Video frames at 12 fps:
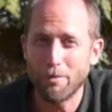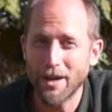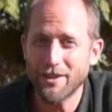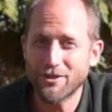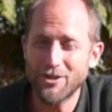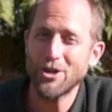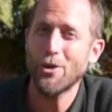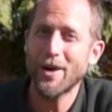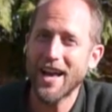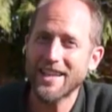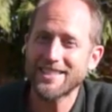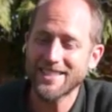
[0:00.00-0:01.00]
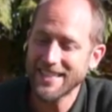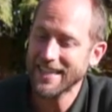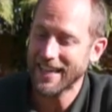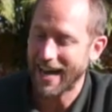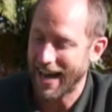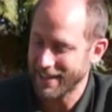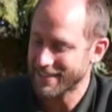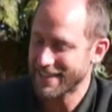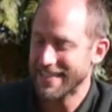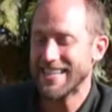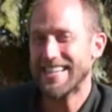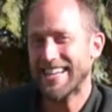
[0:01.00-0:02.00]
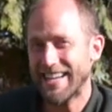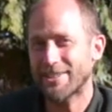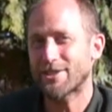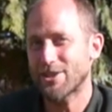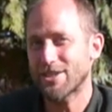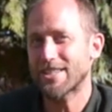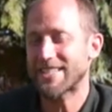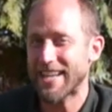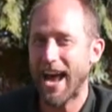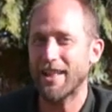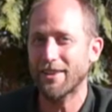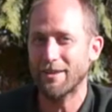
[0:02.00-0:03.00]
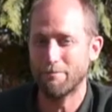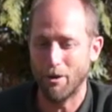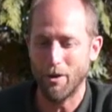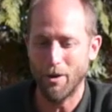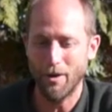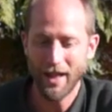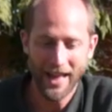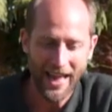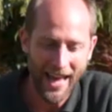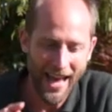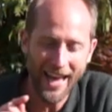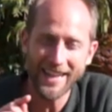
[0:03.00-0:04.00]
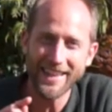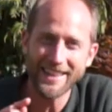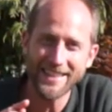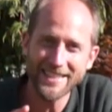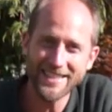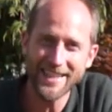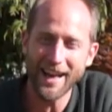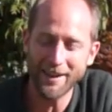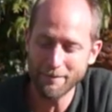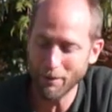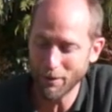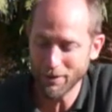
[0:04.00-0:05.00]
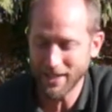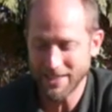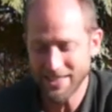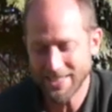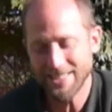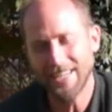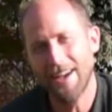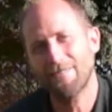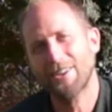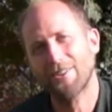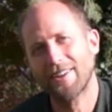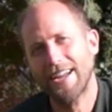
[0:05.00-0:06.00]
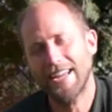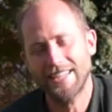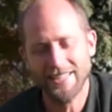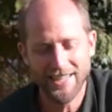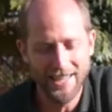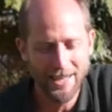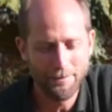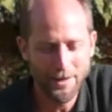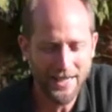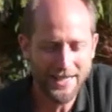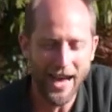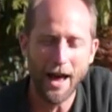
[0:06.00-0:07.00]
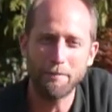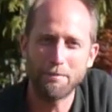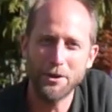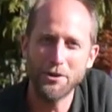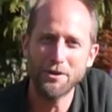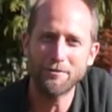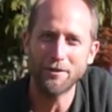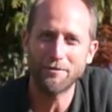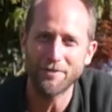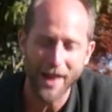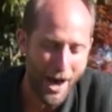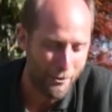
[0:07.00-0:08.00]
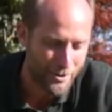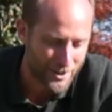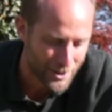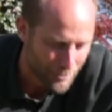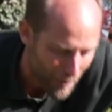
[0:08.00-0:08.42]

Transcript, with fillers: But do you know what I see? I see nature's salad bowl. And this salad bowl doesn't just have the greens, but it's got beautiful flowers as